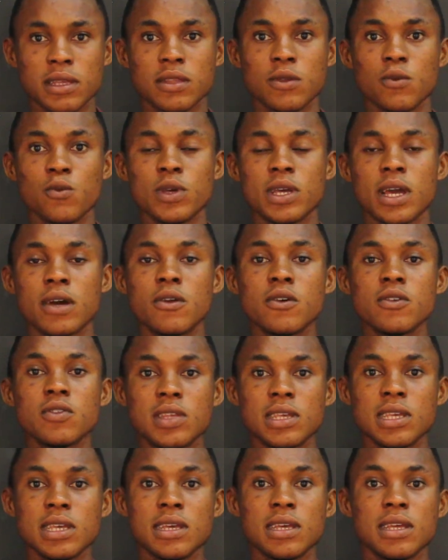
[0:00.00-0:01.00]
We cannot
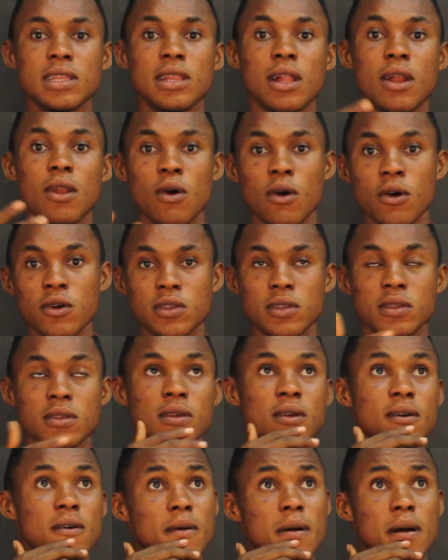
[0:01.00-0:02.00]
see the laws,
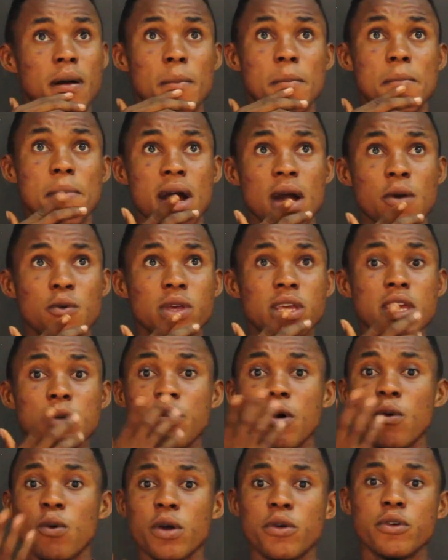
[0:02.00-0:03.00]
but we keep on
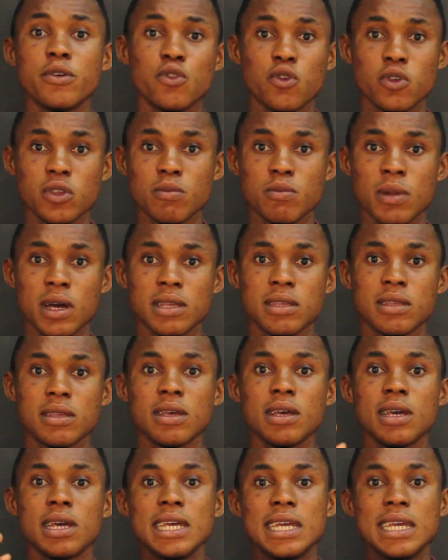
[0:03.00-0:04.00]
wearing nose masks
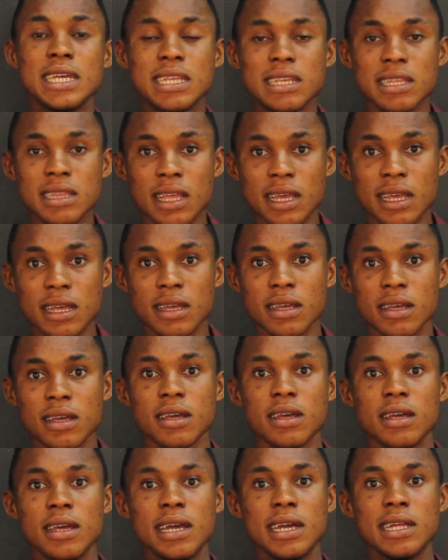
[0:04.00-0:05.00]
each day
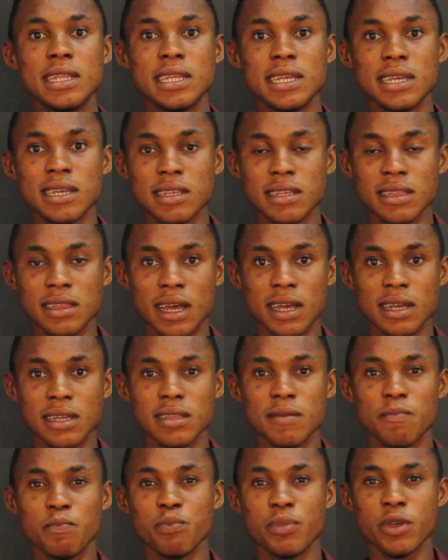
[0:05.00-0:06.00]
and each
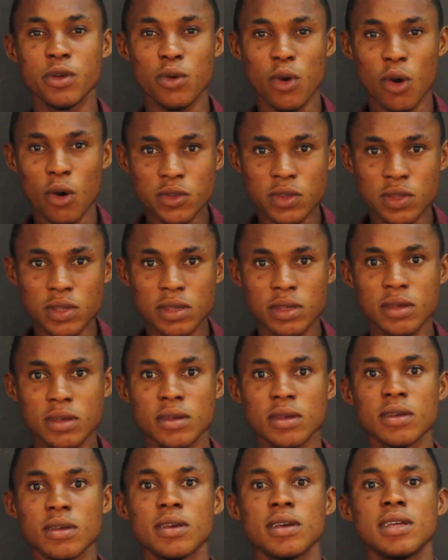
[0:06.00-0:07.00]
night because
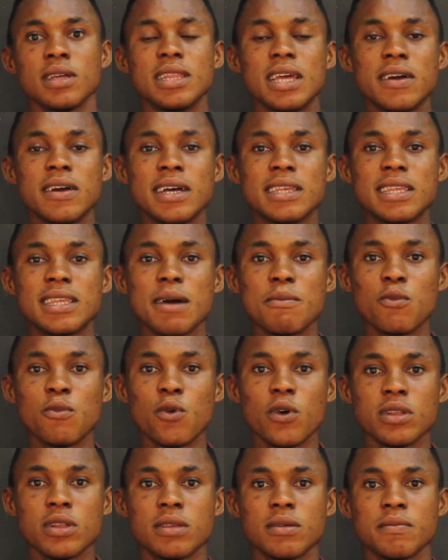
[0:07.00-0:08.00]
there are somewhat